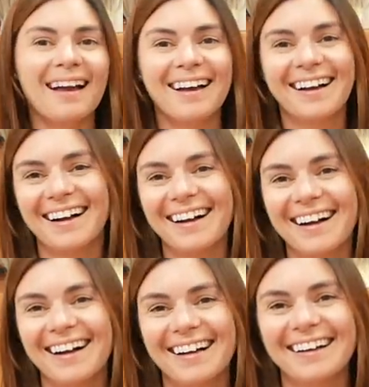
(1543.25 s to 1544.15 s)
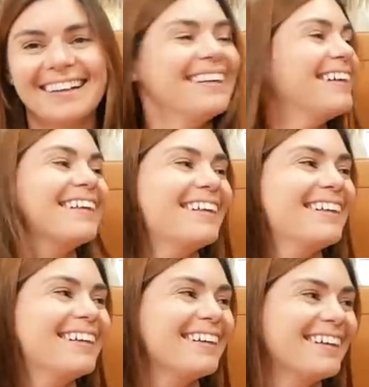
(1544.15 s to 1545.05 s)

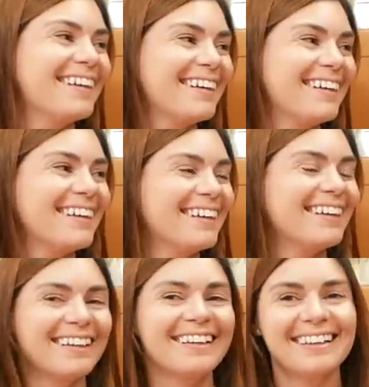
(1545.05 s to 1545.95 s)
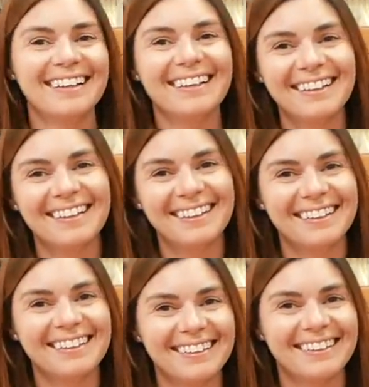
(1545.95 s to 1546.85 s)

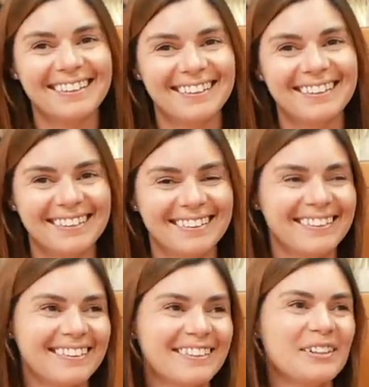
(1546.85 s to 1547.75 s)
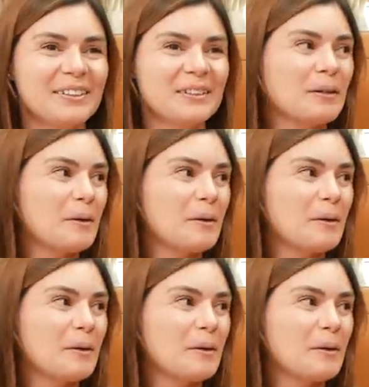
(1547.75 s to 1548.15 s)
No words are spoken by the person on screen.